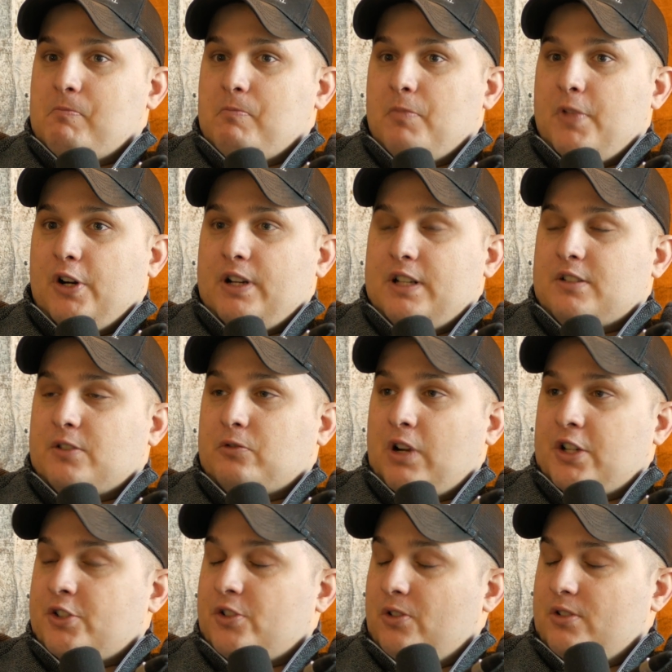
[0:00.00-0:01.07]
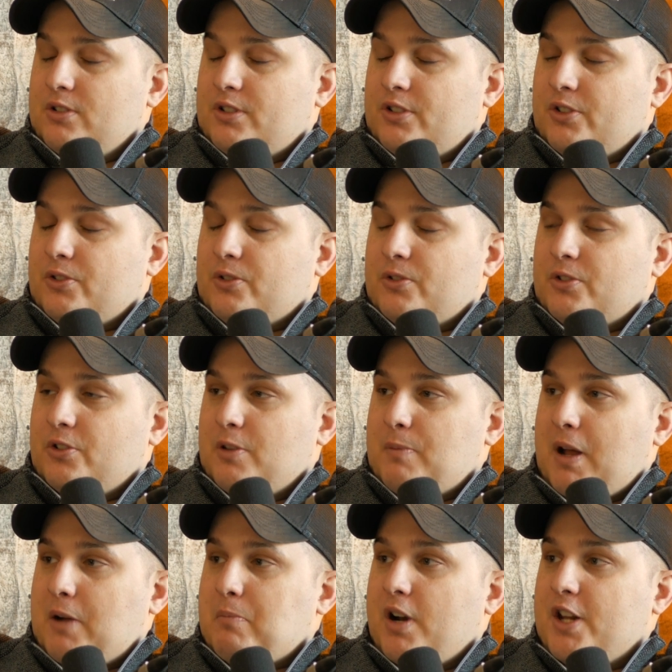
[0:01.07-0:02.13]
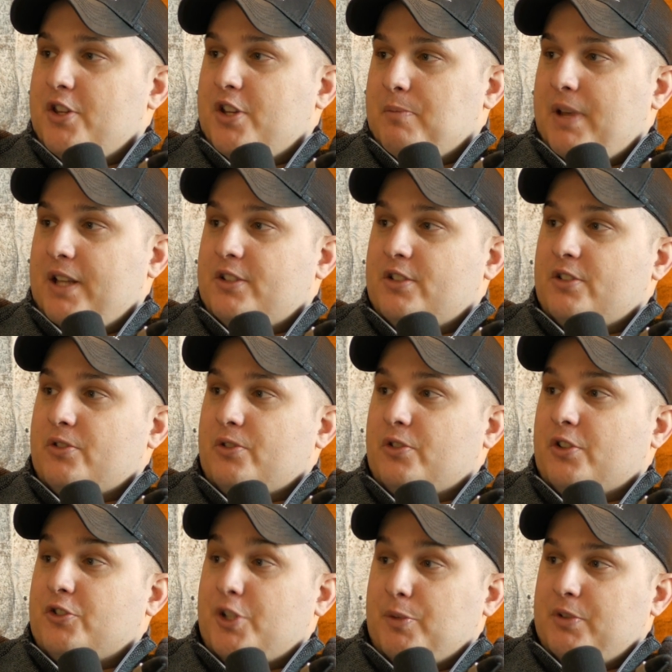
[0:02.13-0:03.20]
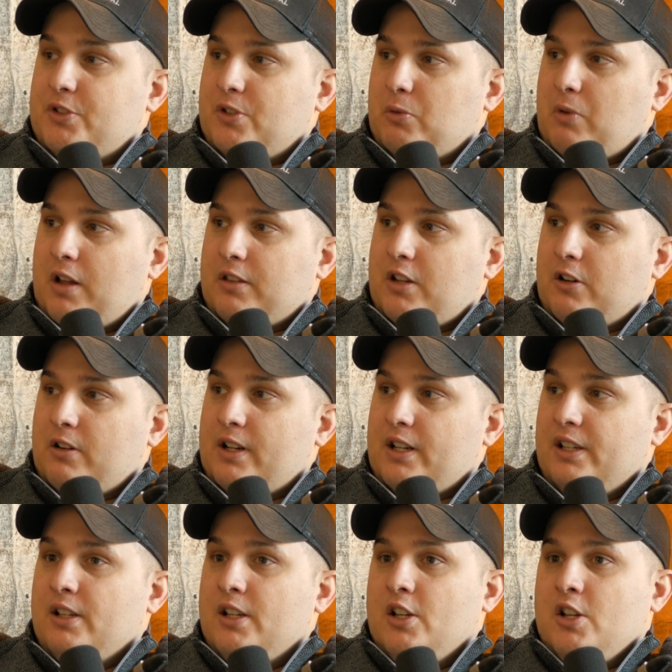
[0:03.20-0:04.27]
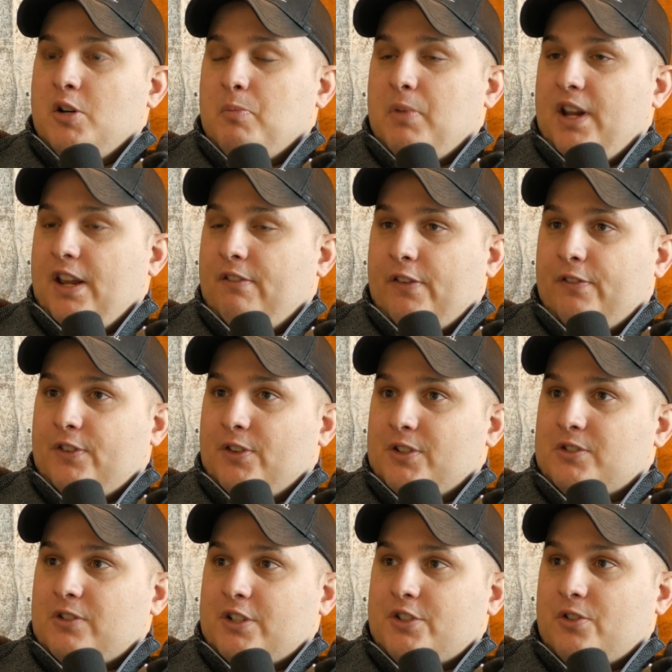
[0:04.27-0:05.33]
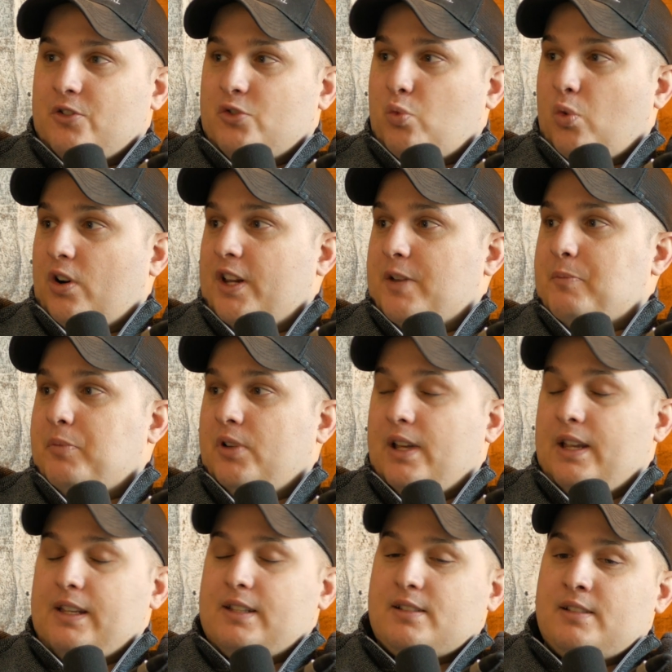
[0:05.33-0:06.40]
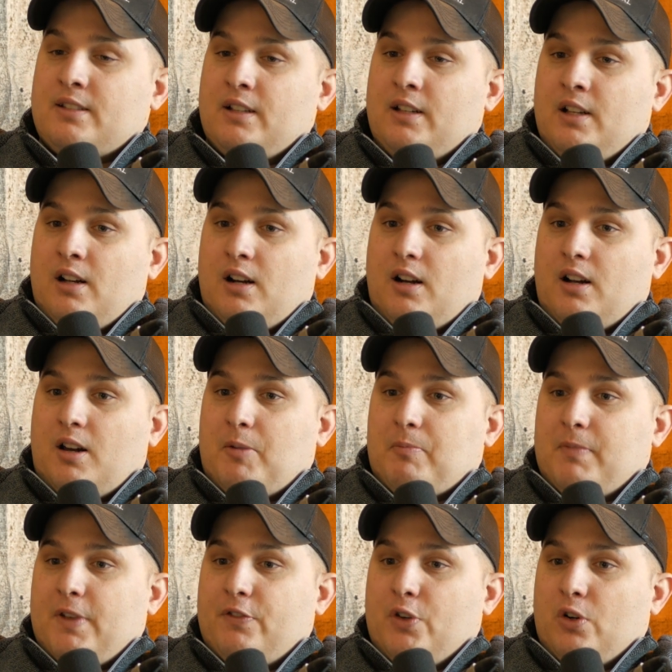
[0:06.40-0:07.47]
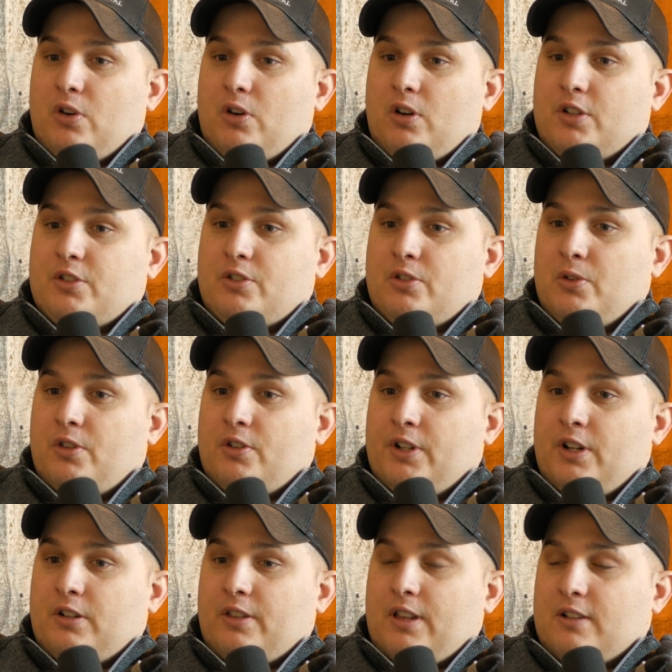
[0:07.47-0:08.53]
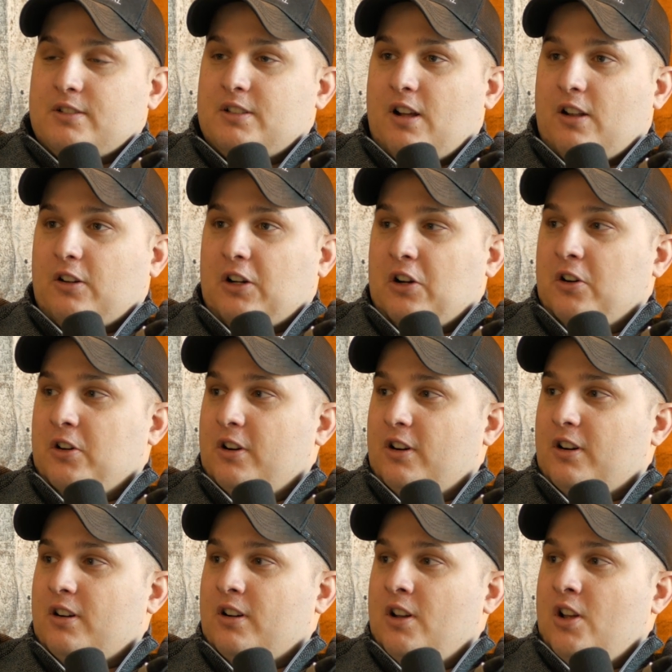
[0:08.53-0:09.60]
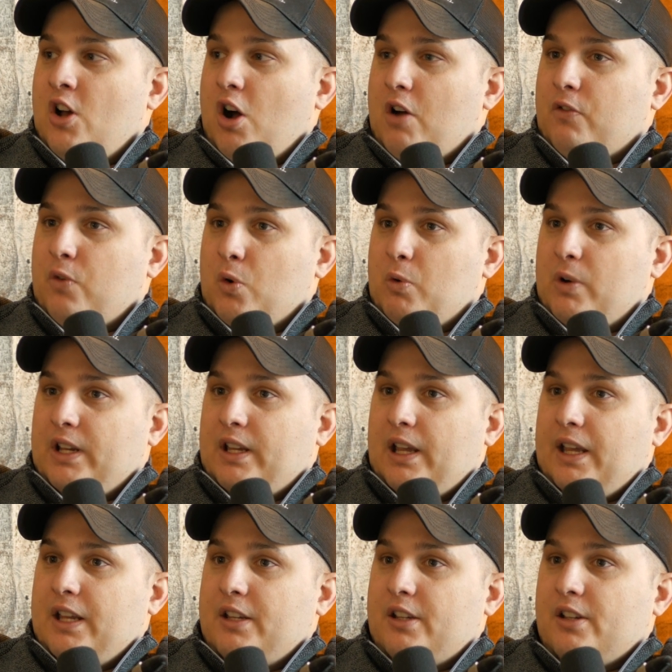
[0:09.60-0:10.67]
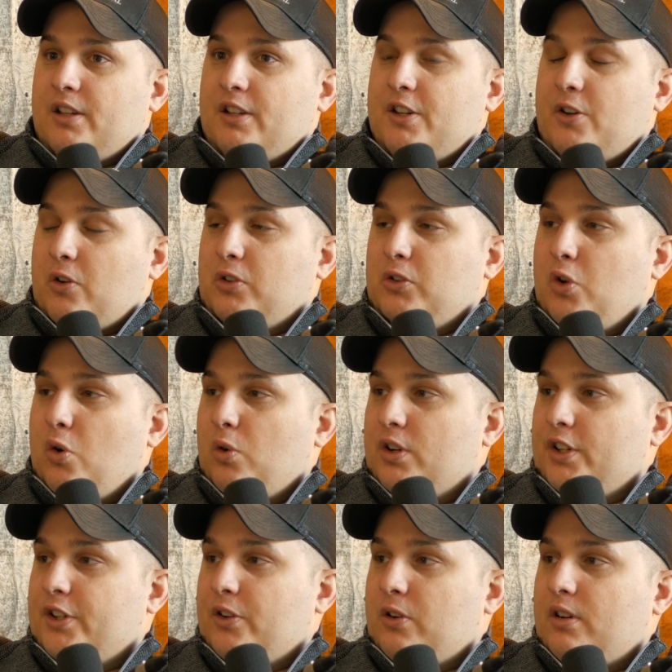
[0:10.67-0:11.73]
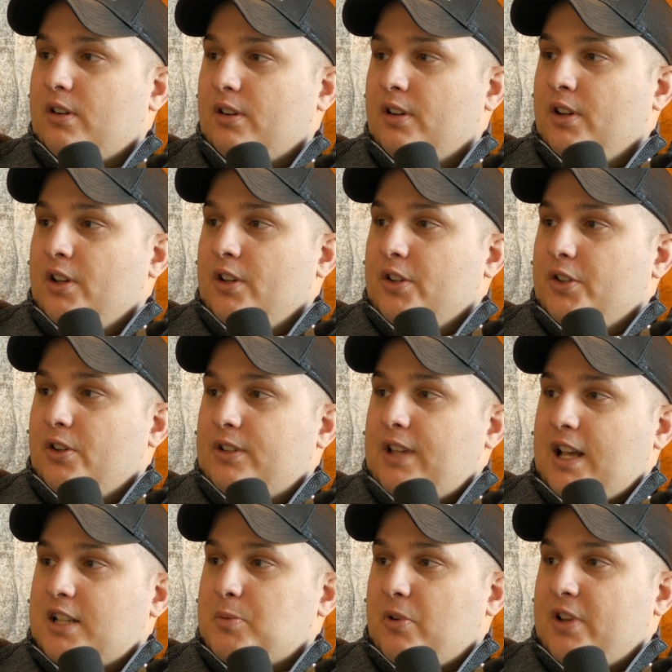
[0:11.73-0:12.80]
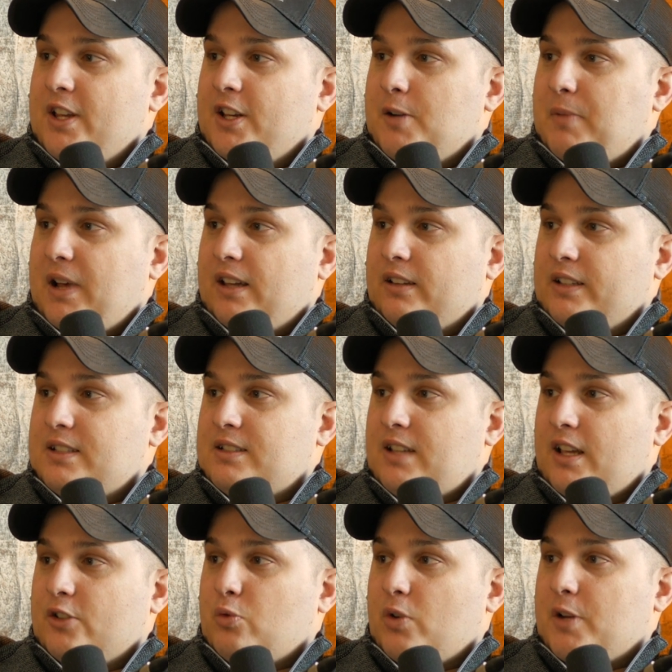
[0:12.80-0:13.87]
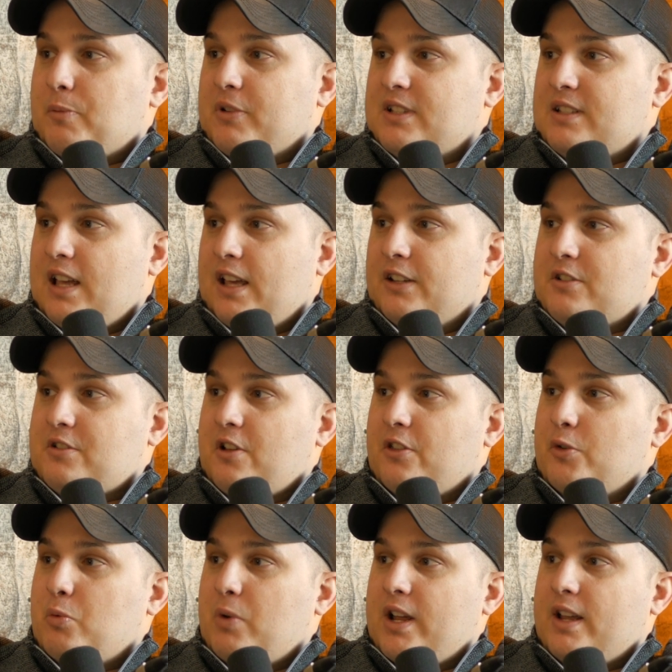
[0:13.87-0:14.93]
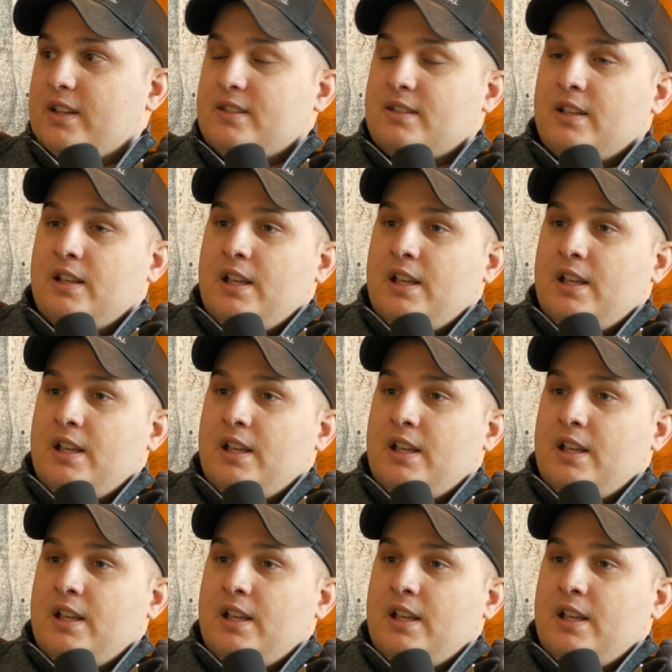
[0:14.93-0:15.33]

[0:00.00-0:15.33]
There is thresholds to the amount of money you can make to contribute to a Roth IRA, but even if those thresholds weren't in place, if you're a $200,000-$300,000 earner, a 401k could lower your taxable income by at least 10-20%. There's other ways,